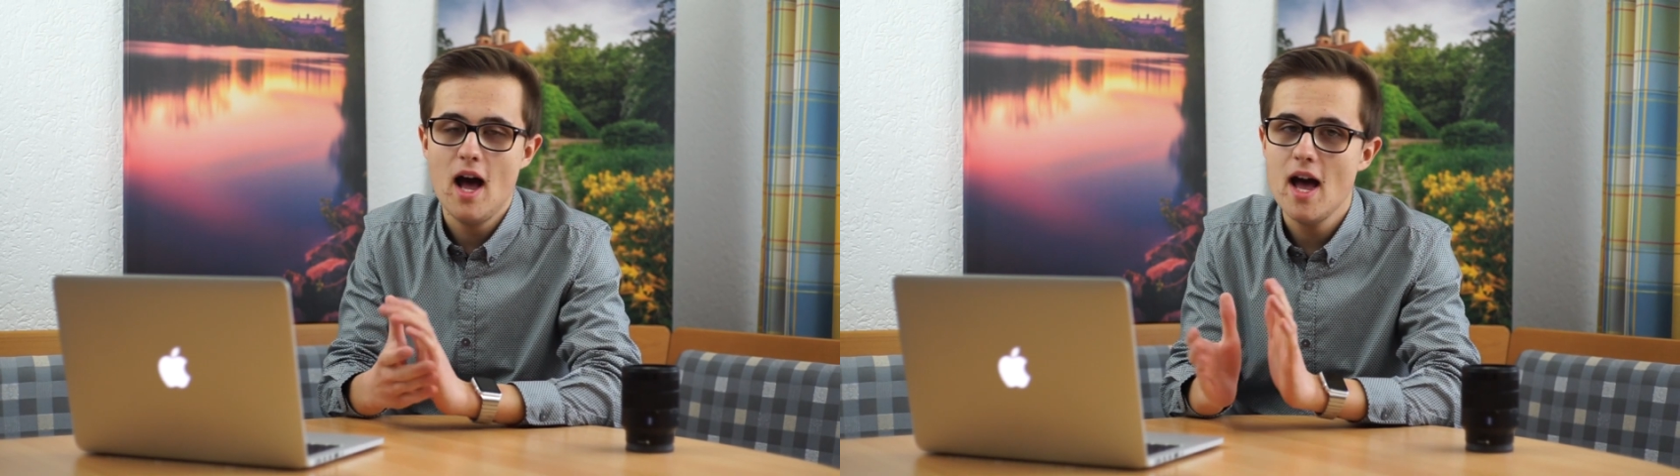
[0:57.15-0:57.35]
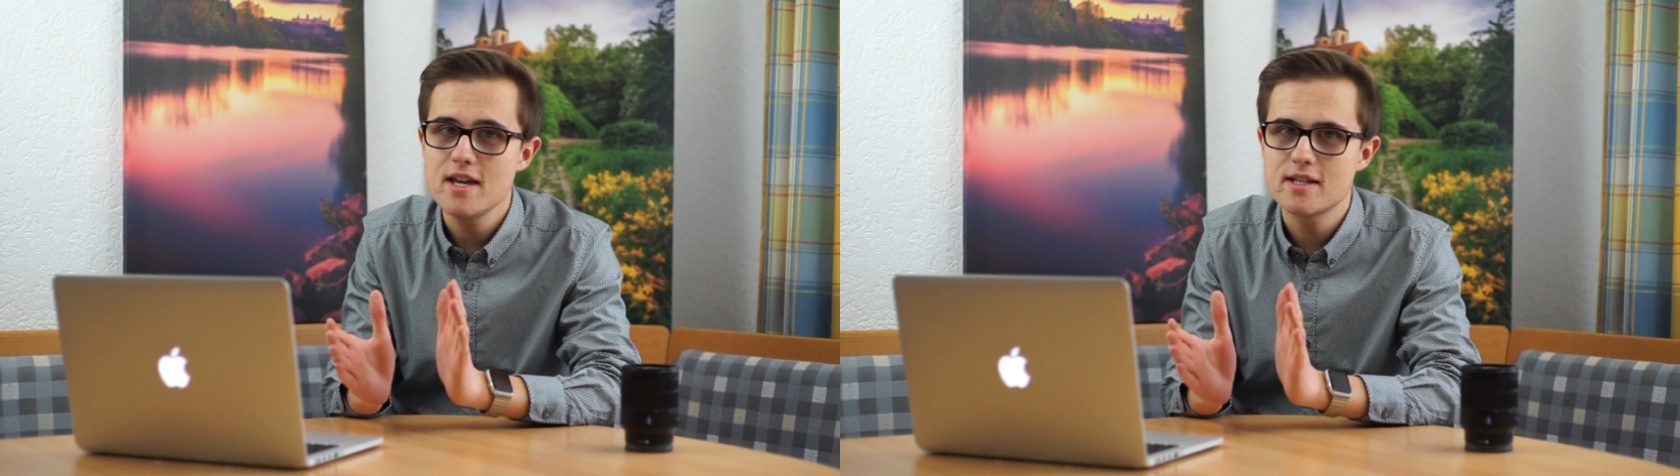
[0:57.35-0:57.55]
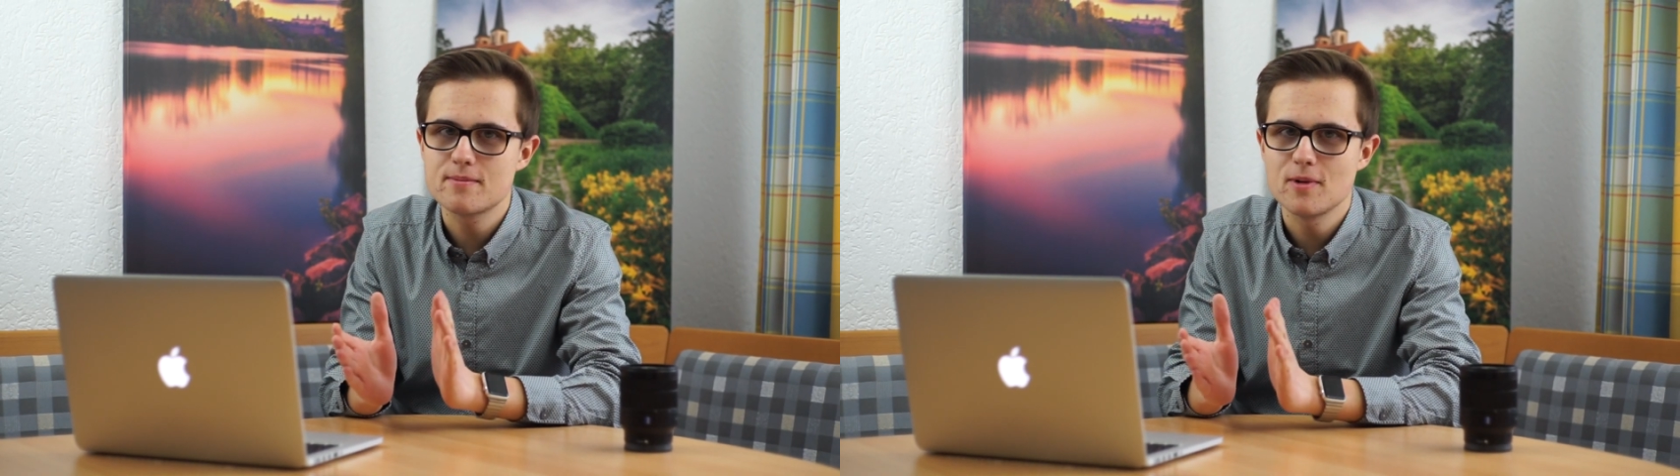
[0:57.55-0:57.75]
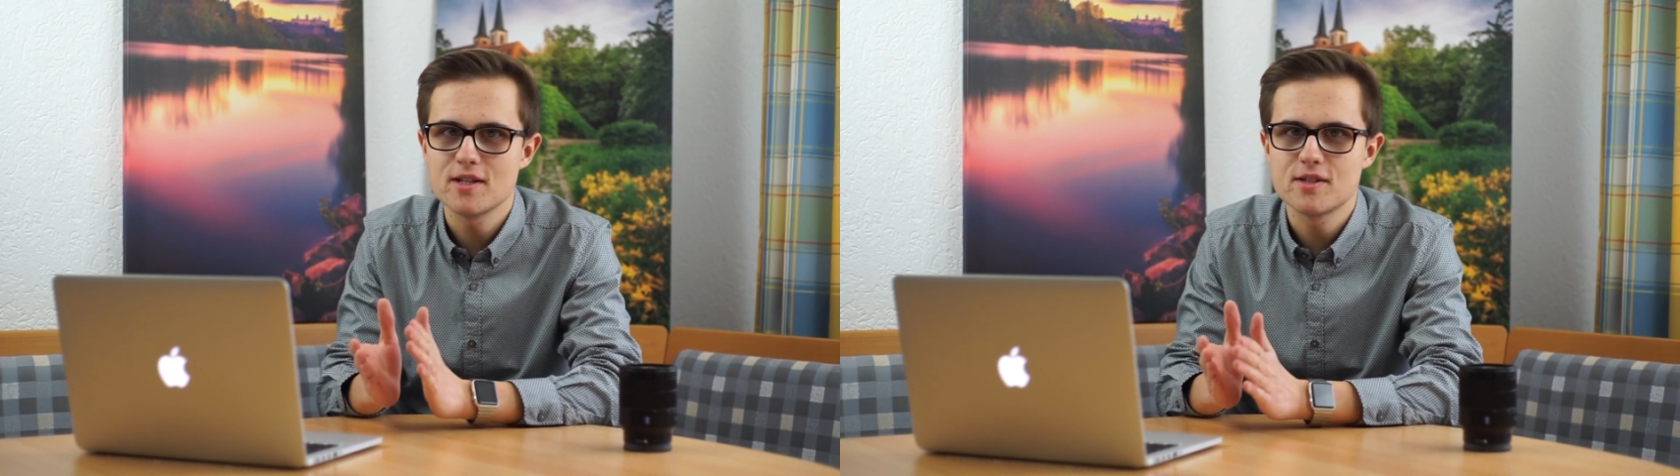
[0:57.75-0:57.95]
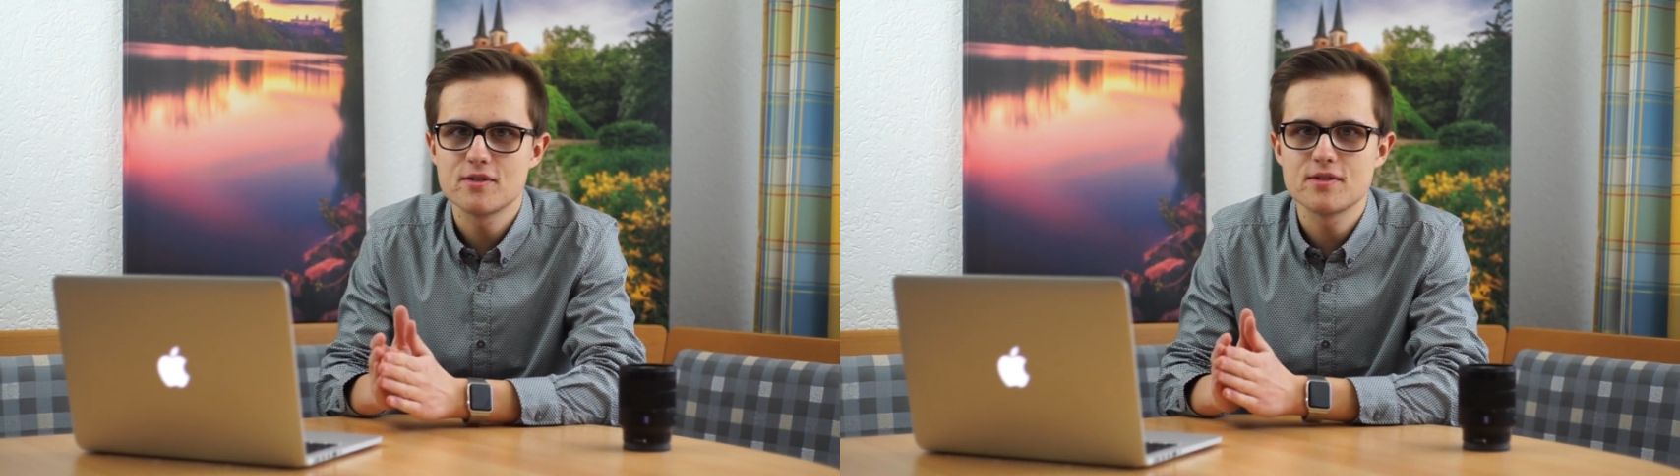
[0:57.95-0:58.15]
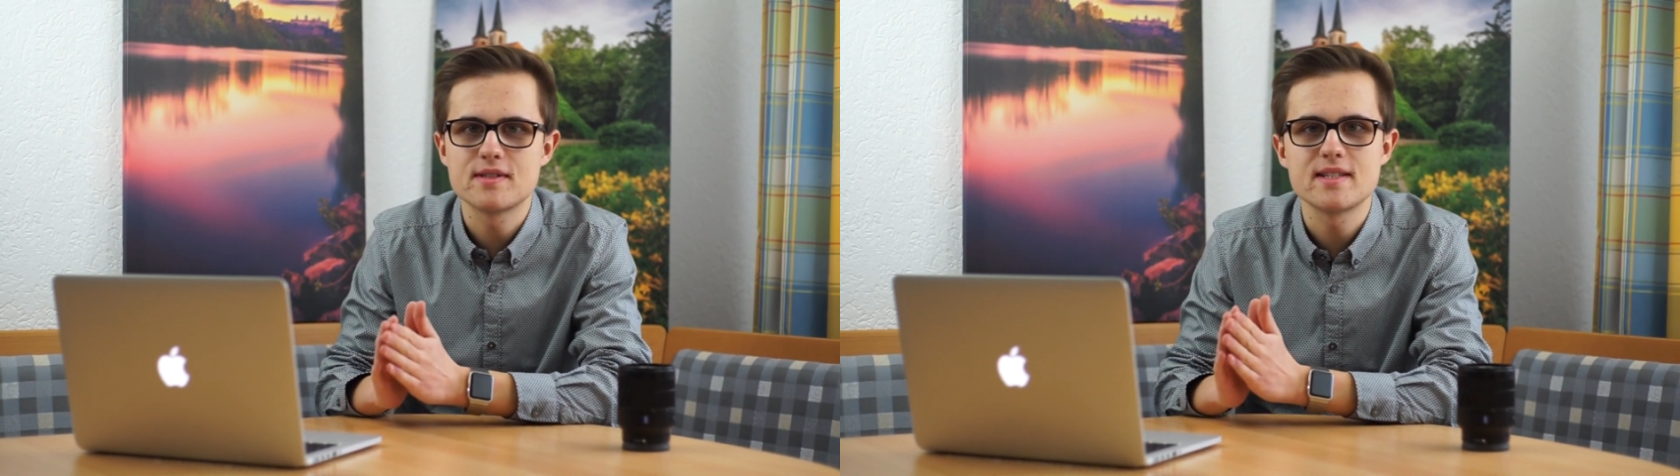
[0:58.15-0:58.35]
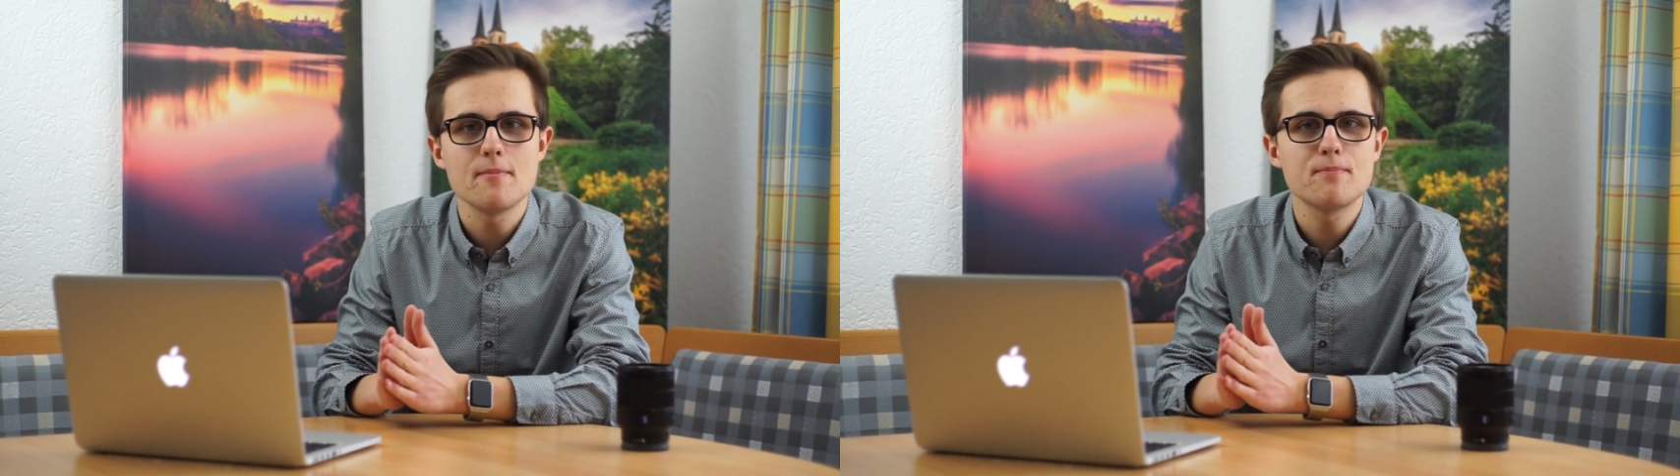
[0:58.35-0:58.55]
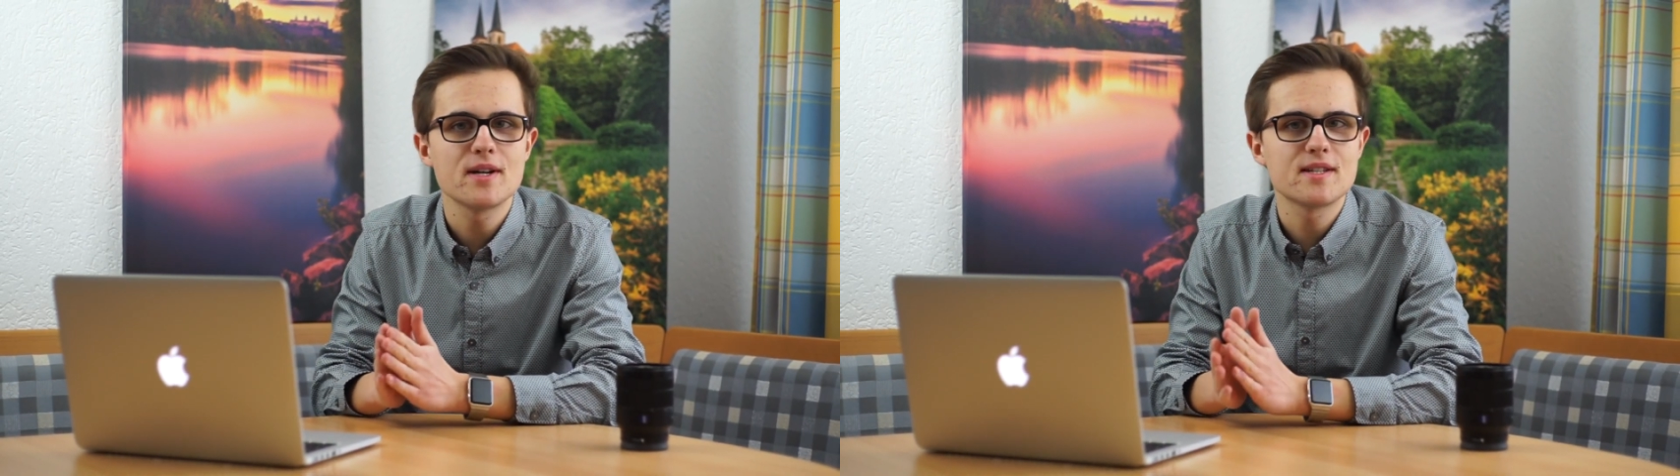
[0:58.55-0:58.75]
I explain to you
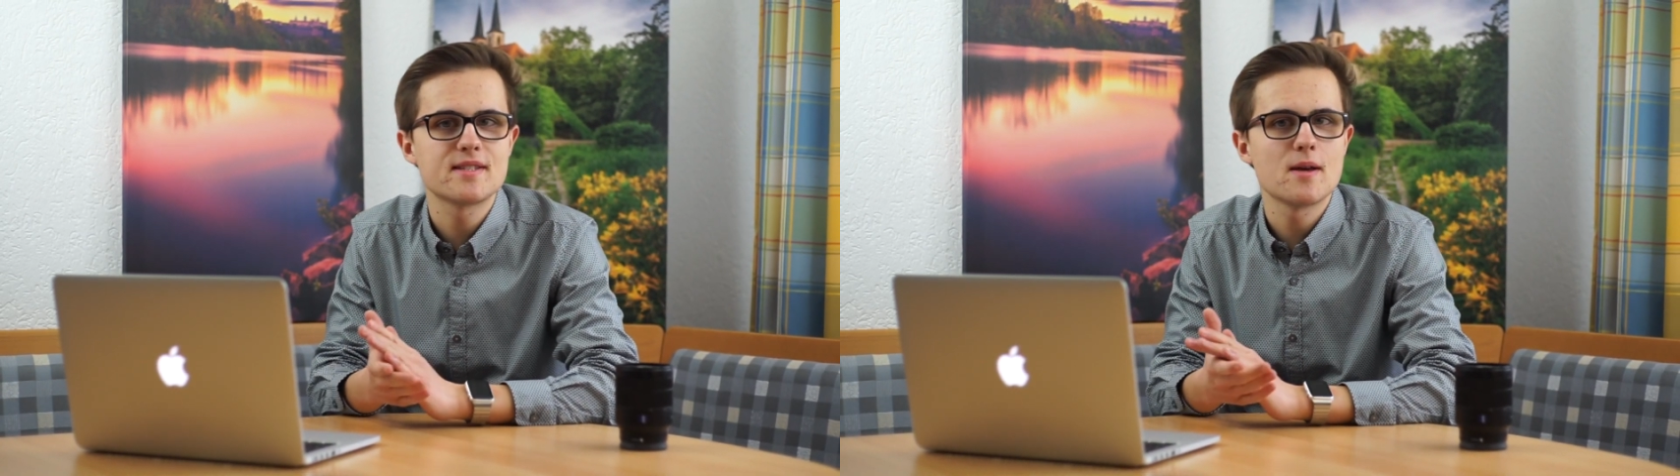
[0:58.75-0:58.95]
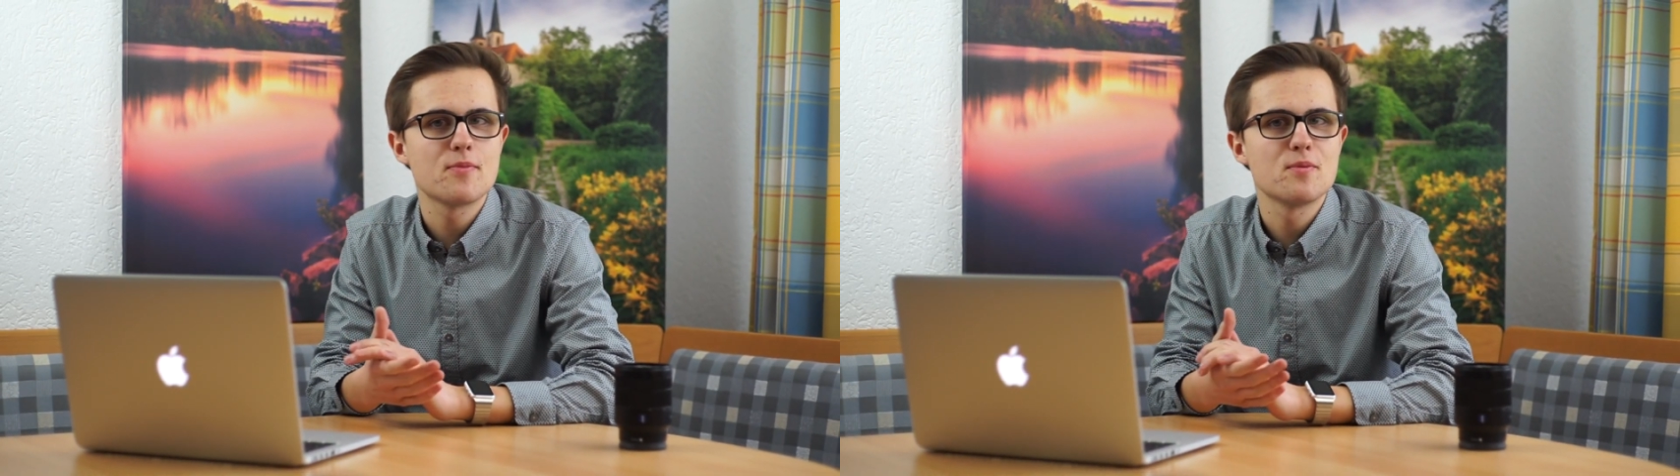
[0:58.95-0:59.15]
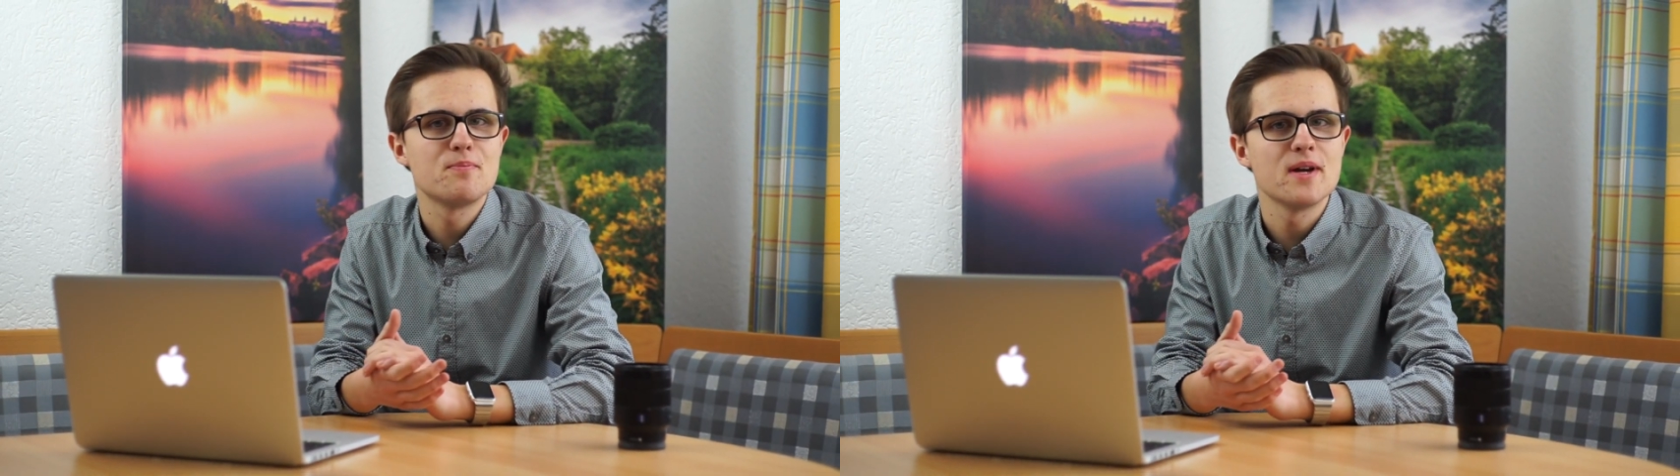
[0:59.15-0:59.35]
step by step the